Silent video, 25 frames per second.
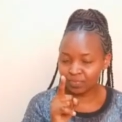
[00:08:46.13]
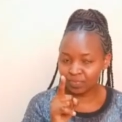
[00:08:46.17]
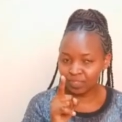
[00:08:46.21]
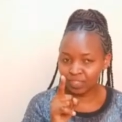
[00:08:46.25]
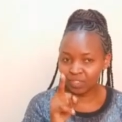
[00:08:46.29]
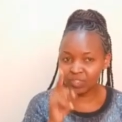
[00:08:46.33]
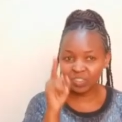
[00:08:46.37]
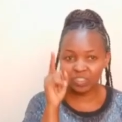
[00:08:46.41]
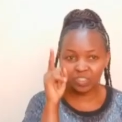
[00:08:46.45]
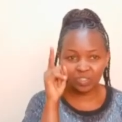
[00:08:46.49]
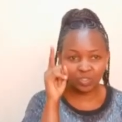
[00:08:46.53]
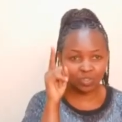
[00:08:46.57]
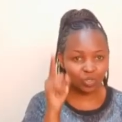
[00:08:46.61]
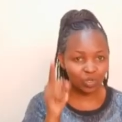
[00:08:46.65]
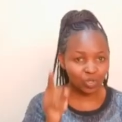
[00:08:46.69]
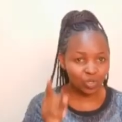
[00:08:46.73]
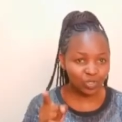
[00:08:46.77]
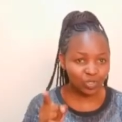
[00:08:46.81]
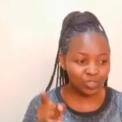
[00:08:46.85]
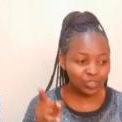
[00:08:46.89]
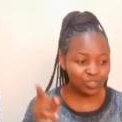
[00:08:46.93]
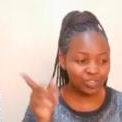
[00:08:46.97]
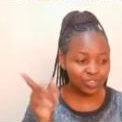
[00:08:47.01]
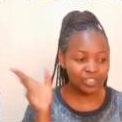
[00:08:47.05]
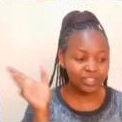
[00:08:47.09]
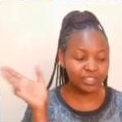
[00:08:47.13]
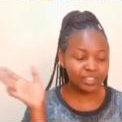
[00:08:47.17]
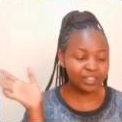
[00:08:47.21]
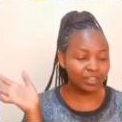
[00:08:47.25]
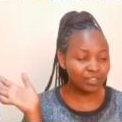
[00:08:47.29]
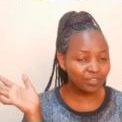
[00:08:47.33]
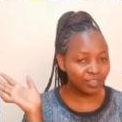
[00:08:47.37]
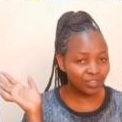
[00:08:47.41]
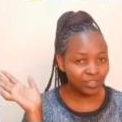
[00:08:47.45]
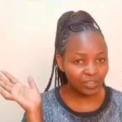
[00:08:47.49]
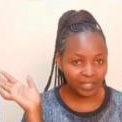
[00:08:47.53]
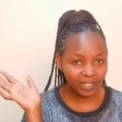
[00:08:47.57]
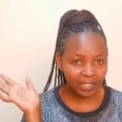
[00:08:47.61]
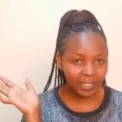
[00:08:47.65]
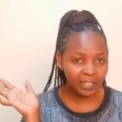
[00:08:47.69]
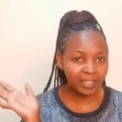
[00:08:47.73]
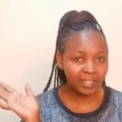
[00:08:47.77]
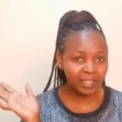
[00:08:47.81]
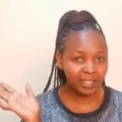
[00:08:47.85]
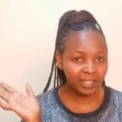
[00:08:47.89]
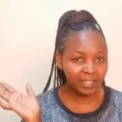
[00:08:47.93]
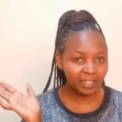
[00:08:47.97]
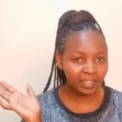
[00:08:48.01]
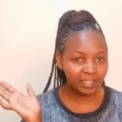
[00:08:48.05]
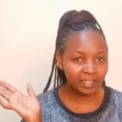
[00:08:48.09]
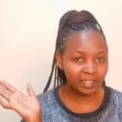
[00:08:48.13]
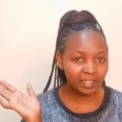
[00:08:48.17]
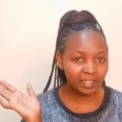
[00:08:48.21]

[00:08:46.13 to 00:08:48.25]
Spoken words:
It will also save you headache.